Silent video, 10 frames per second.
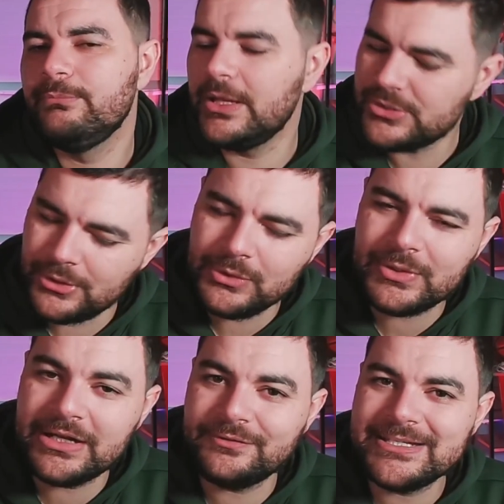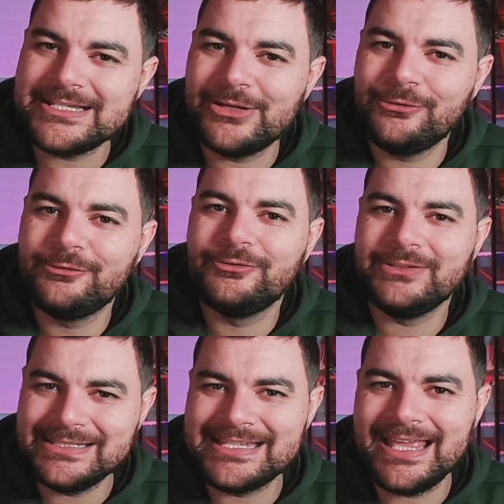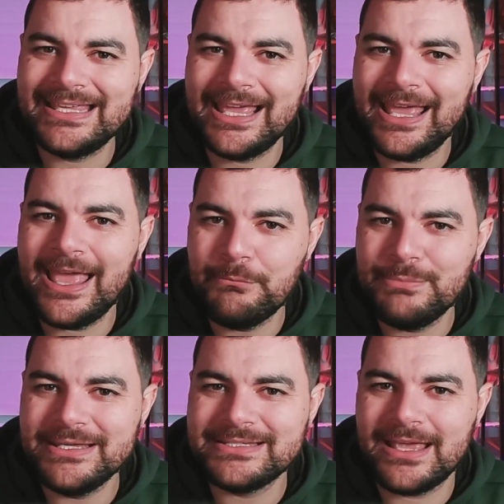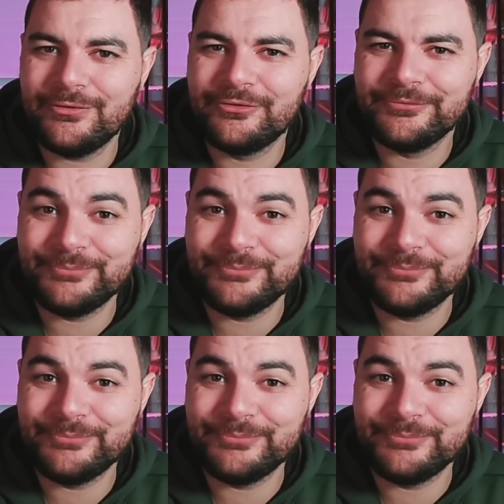make sure you're looking after yourself, you take care, and be safe.